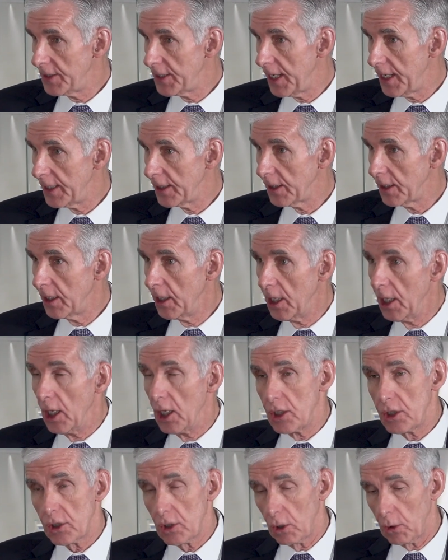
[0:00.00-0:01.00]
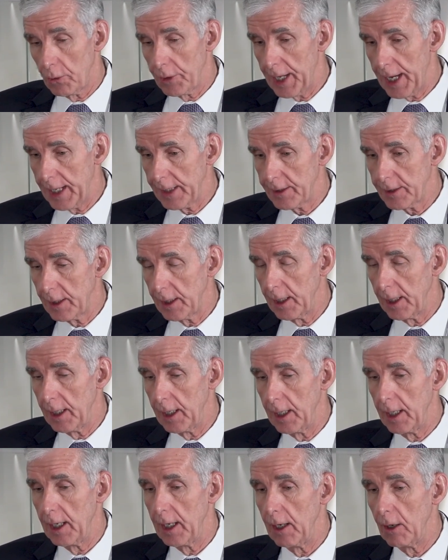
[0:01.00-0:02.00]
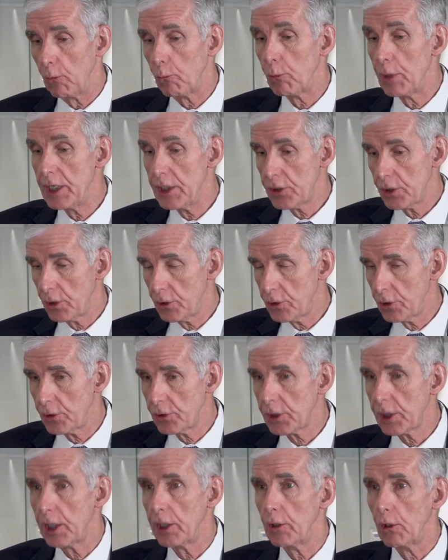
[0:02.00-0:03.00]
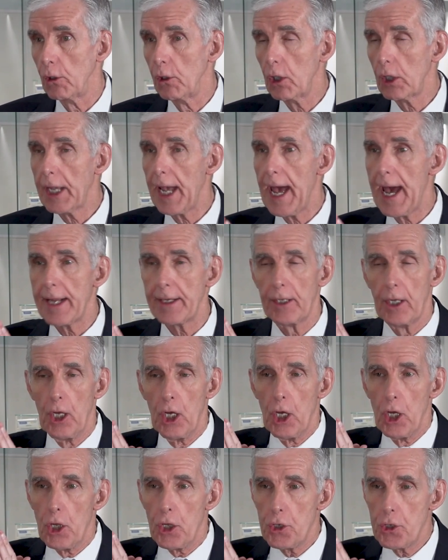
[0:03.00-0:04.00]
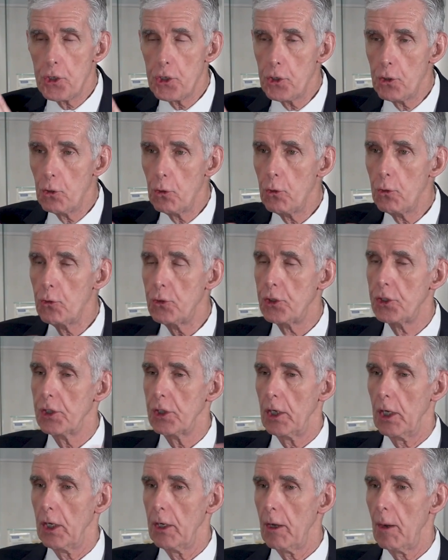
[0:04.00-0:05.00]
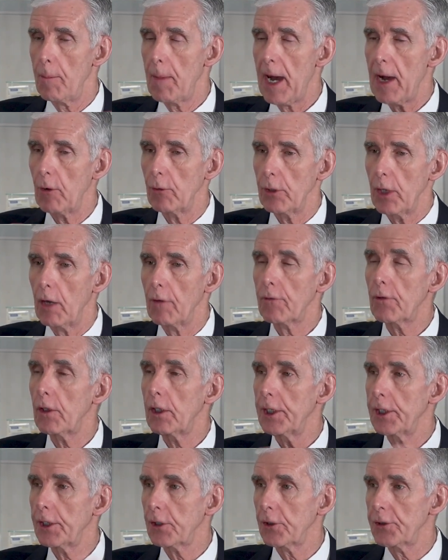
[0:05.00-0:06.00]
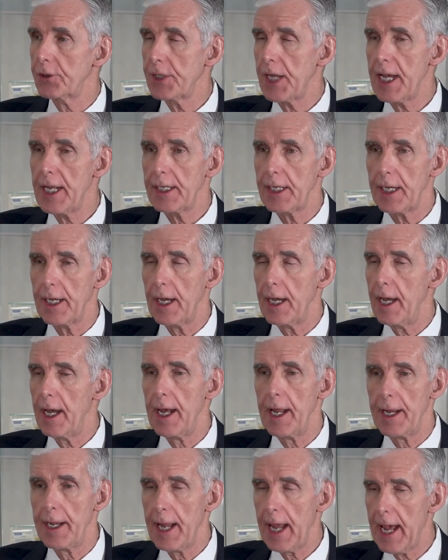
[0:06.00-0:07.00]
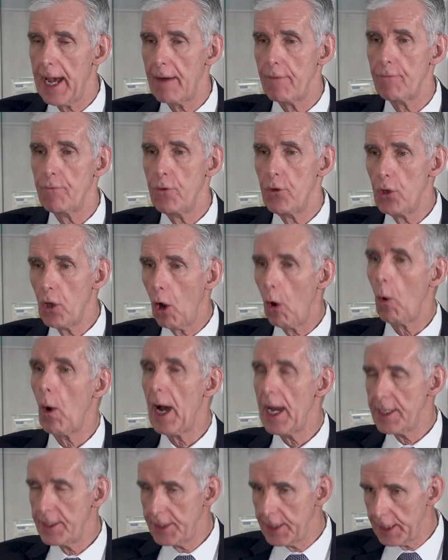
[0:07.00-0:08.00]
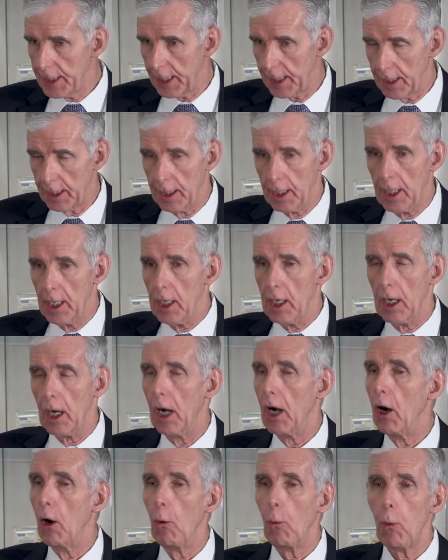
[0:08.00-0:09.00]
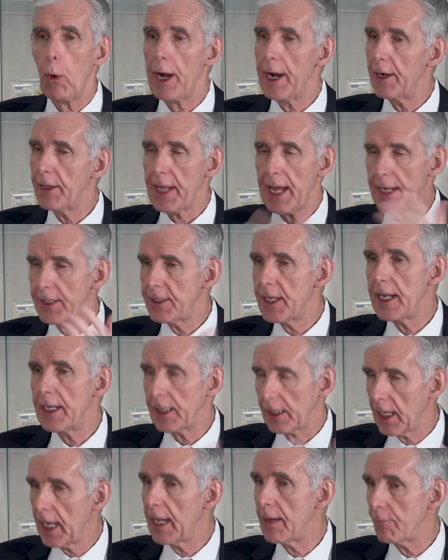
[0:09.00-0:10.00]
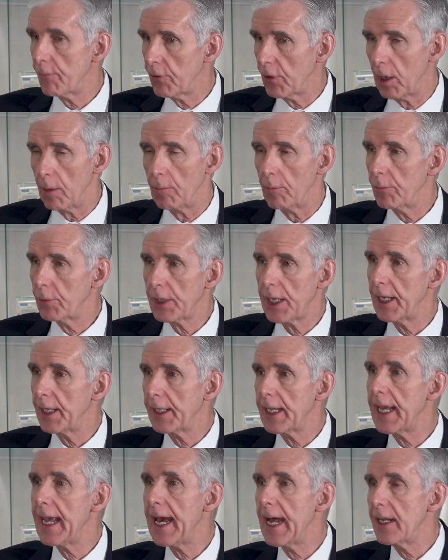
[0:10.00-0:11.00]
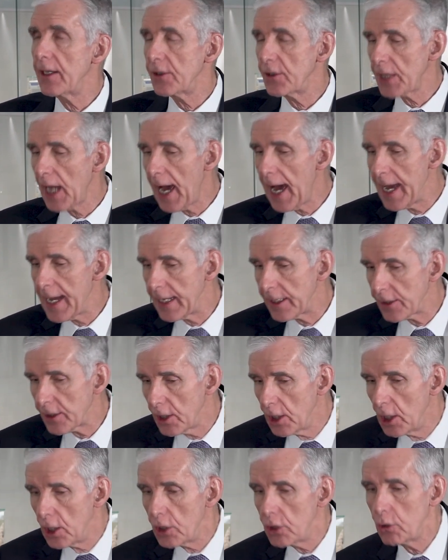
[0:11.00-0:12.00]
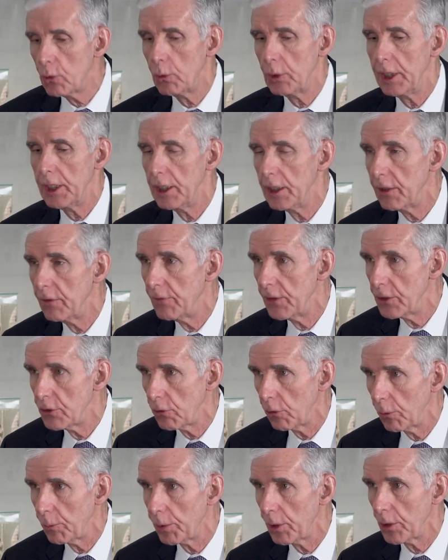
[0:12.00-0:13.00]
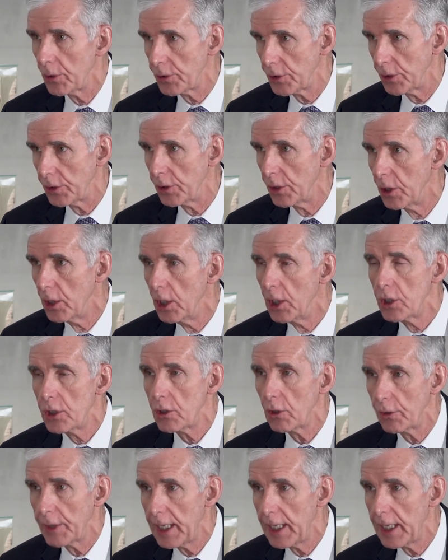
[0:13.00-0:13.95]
data so that researchers can look at huge amount of clinical data and have no idea where that data came from. Can't tie it to an individual person. So